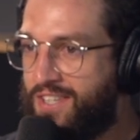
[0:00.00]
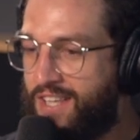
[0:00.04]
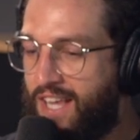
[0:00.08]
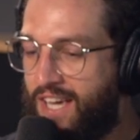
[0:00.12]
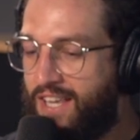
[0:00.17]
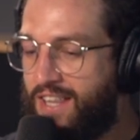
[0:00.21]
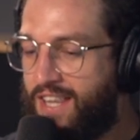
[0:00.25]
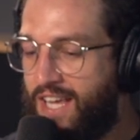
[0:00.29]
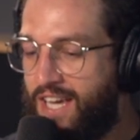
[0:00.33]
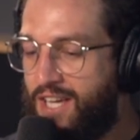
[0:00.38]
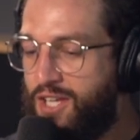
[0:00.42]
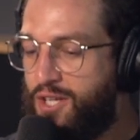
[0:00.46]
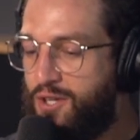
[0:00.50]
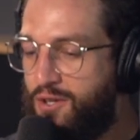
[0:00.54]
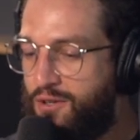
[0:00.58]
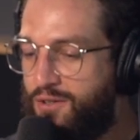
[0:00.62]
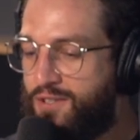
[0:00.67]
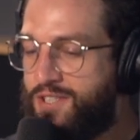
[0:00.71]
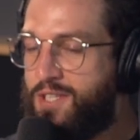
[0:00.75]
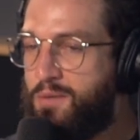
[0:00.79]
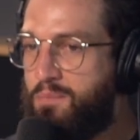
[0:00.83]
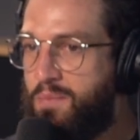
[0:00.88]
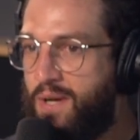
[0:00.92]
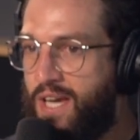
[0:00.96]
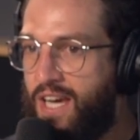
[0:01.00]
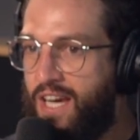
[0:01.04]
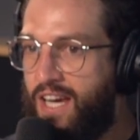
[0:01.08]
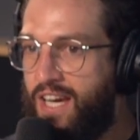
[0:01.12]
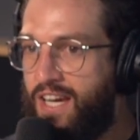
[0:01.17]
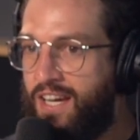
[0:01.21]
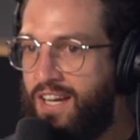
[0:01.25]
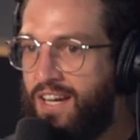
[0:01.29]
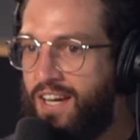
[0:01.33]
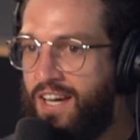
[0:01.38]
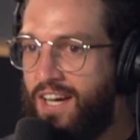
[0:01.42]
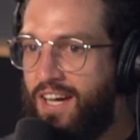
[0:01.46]
Like there used to
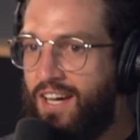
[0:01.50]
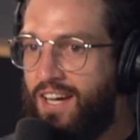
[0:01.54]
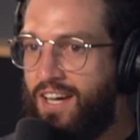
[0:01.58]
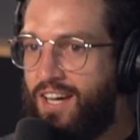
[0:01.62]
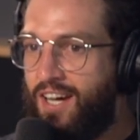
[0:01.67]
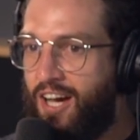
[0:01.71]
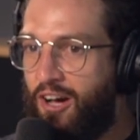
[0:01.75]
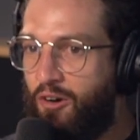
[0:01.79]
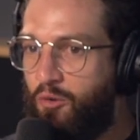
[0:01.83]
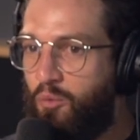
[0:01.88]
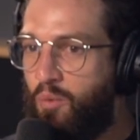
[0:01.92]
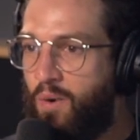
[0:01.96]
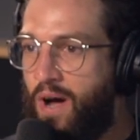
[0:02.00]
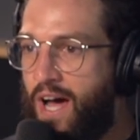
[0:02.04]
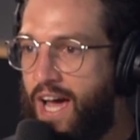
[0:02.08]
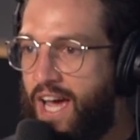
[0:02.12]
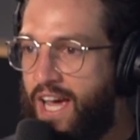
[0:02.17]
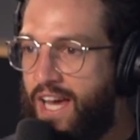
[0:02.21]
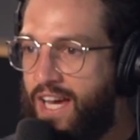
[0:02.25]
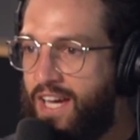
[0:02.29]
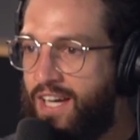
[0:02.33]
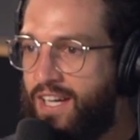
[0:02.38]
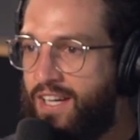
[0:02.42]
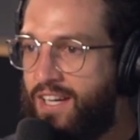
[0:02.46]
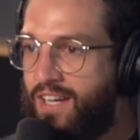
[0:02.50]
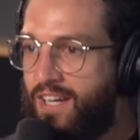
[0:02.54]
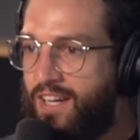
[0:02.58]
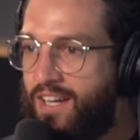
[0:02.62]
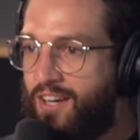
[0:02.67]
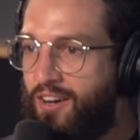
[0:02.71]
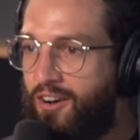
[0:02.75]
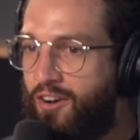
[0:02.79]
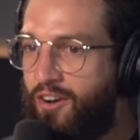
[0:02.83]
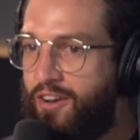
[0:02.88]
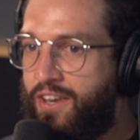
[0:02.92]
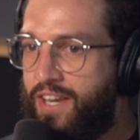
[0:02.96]
be a way
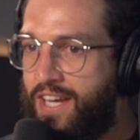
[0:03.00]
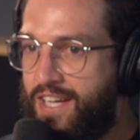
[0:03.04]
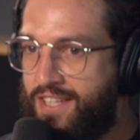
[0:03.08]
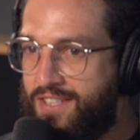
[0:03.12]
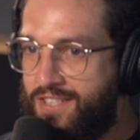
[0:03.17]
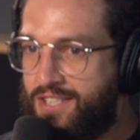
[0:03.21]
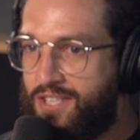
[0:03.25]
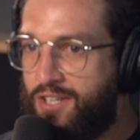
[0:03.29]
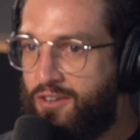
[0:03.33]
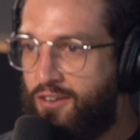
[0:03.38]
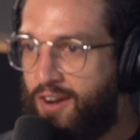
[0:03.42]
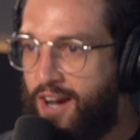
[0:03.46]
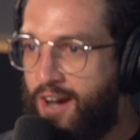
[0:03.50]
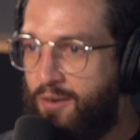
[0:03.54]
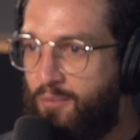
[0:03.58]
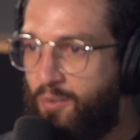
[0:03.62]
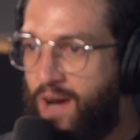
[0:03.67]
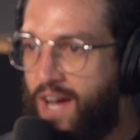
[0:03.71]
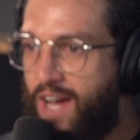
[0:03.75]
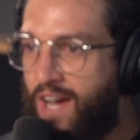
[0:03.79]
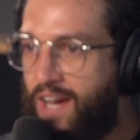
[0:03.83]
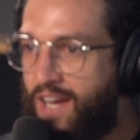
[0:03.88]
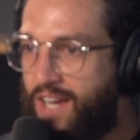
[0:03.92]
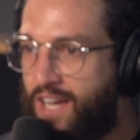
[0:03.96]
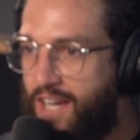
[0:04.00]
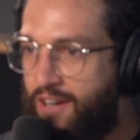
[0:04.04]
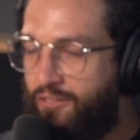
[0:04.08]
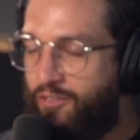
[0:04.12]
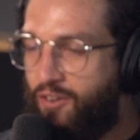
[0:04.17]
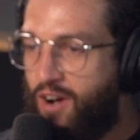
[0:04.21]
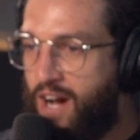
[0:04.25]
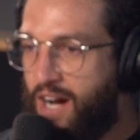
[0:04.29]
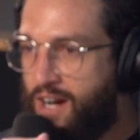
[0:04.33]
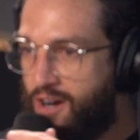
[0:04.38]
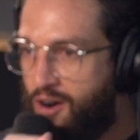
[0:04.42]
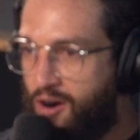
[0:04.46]
on Instagram where
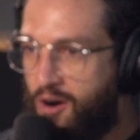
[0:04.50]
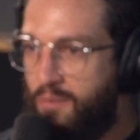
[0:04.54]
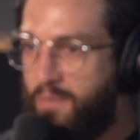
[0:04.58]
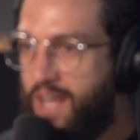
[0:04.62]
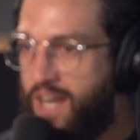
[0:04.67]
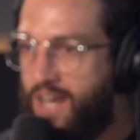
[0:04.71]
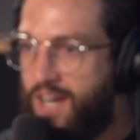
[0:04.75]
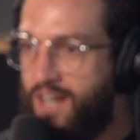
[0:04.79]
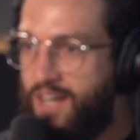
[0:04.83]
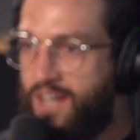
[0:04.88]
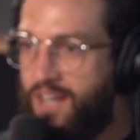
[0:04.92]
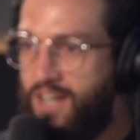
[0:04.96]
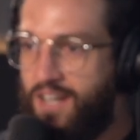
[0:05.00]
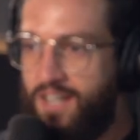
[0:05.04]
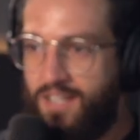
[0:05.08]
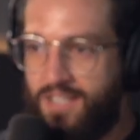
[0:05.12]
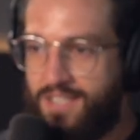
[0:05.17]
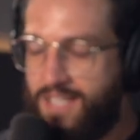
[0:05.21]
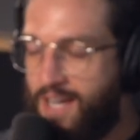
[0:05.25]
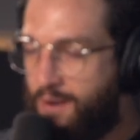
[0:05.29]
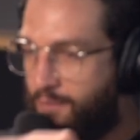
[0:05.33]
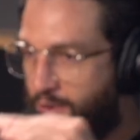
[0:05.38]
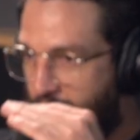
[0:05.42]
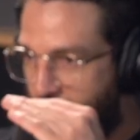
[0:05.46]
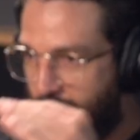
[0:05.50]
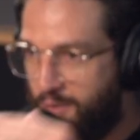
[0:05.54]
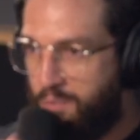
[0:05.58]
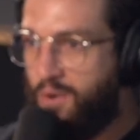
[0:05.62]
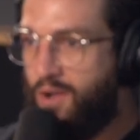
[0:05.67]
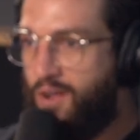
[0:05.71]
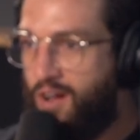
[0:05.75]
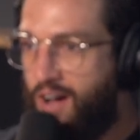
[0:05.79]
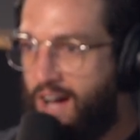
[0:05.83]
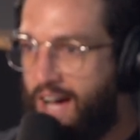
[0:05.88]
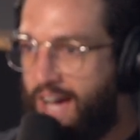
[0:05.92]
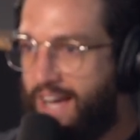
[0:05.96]
if I commented and someone
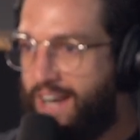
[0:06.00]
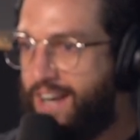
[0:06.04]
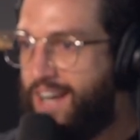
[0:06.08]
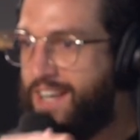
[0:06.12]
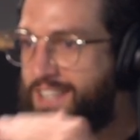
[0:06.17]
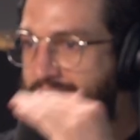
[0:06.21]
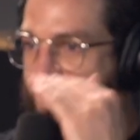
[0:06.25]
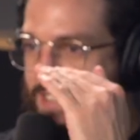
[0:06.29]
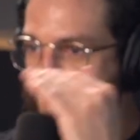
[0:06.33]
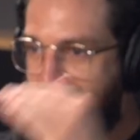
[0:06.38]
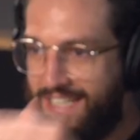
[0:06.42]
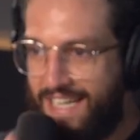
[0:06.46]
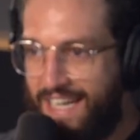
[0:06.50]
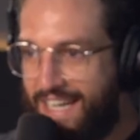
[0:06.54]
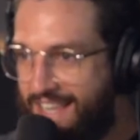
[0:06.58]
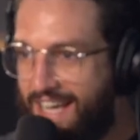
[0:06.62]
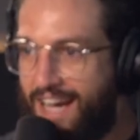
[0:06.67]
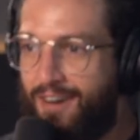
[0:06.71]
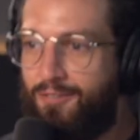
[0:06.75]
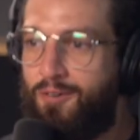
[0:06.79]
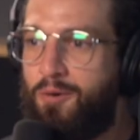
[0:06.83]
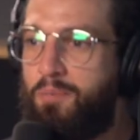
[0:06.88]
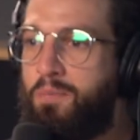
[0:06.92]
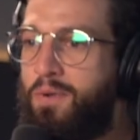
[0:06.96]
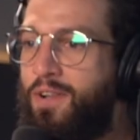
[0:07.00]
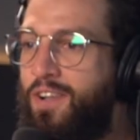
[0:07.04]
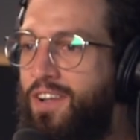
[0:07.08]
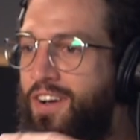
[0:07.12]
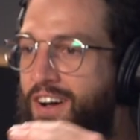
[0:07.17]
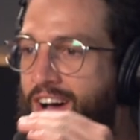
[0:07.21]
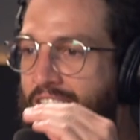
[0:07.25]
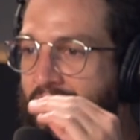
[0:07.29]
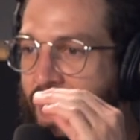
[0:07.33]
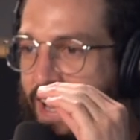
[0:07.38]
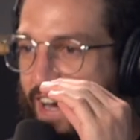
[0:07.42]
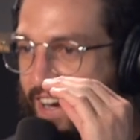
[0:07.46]
replied, I'd see that
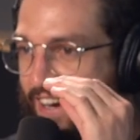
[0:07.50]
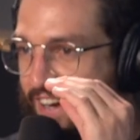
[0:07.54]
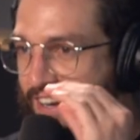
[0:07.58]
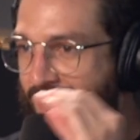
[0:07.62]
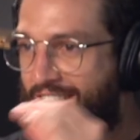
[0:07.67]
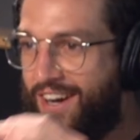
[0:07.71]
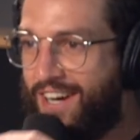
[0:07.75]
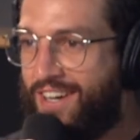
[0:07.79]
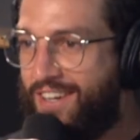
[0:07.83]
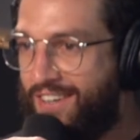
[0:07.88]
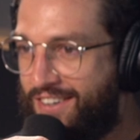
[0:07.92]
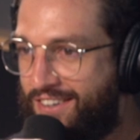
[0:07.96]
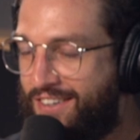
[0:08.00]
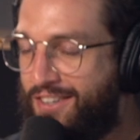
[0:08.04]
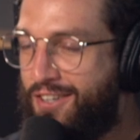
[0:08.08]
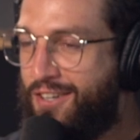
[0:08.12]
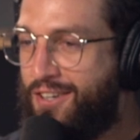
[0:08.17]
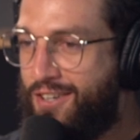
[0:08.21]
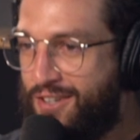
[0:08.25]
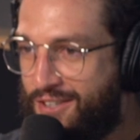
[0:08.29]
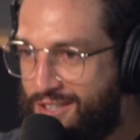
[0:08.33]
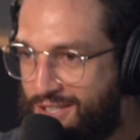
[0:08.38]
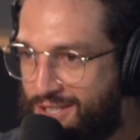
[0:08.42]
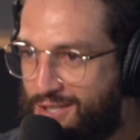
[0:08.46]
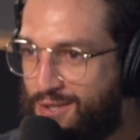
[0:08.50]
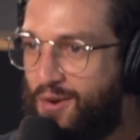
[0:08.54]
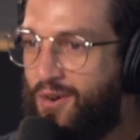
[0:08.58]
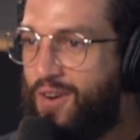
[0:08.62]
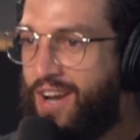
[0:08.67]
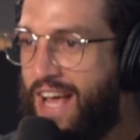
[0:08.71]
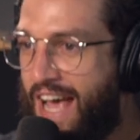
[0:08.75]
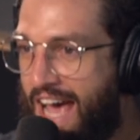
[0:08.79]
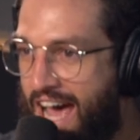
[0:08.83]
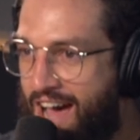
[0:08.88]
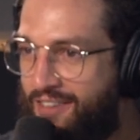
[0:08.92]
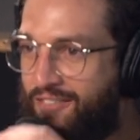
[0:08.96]
reply and I could you could
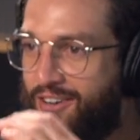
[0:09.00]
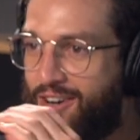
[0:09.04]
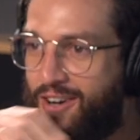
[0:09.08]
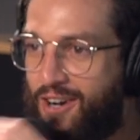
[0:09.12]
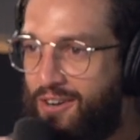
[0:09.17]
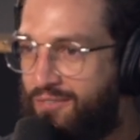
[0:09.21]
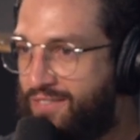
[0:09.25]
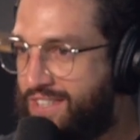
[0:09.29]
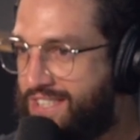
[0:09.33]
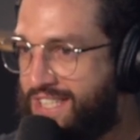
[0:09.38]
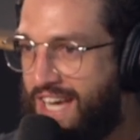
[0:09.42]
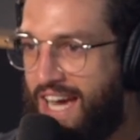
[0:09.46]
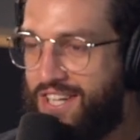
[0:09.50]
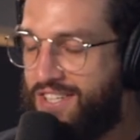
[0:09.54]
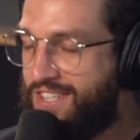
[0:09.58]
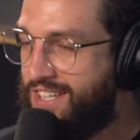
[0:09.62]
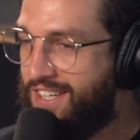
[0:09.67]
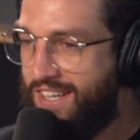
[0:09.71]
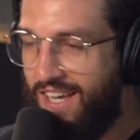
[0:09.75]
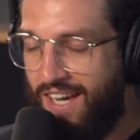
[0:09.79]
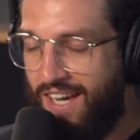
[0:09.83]
sort of have a conversation.